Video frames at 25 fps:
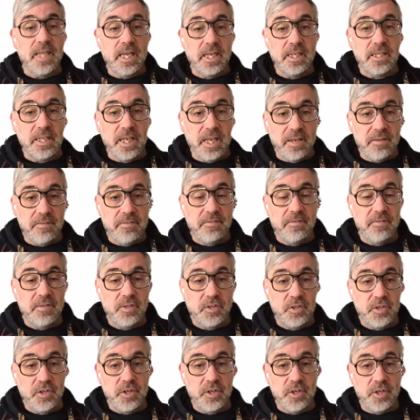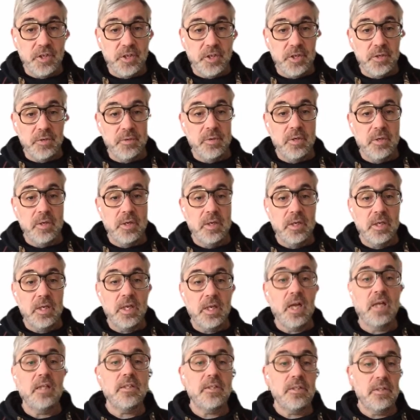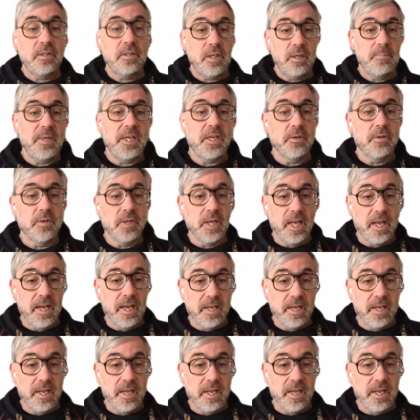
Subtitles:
constantly be online because we think